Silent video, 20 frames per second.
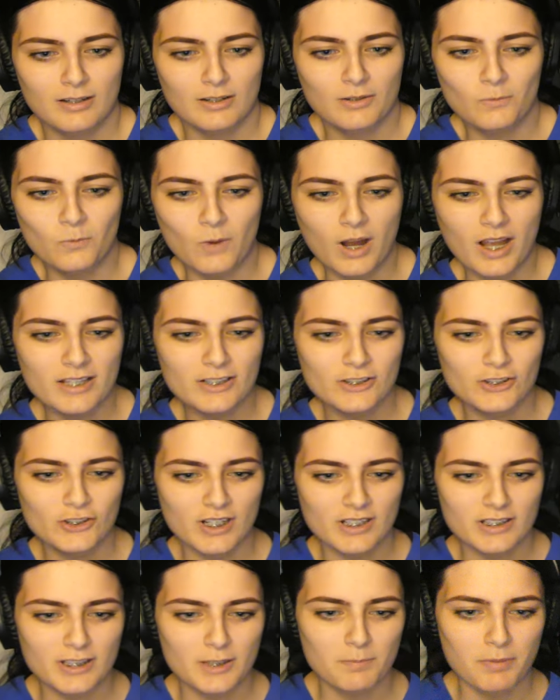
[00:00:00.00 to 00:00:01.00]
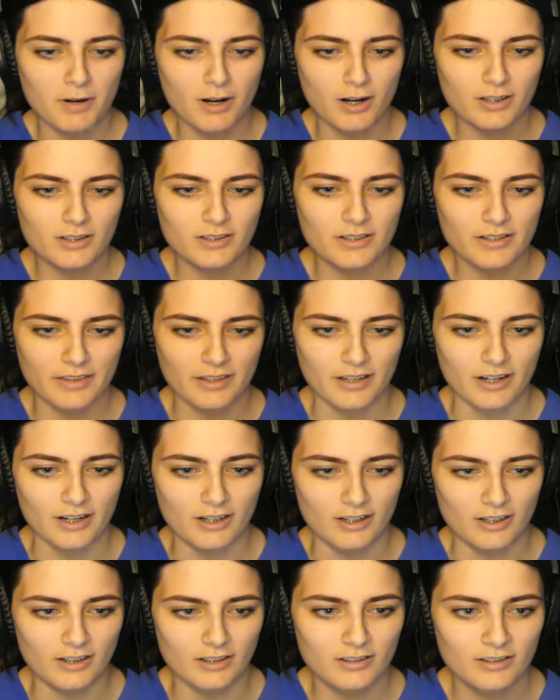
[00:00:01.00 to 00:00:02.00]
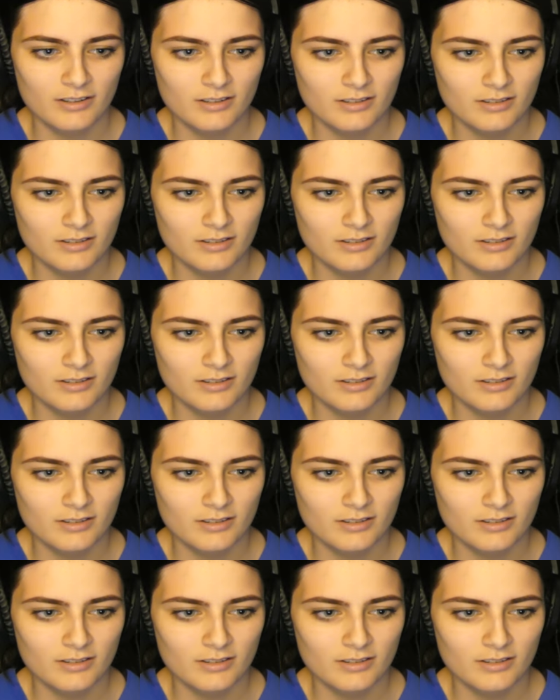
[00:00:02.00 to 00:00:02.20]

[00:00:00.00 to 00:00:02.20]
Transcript: Why is Jesse parked there?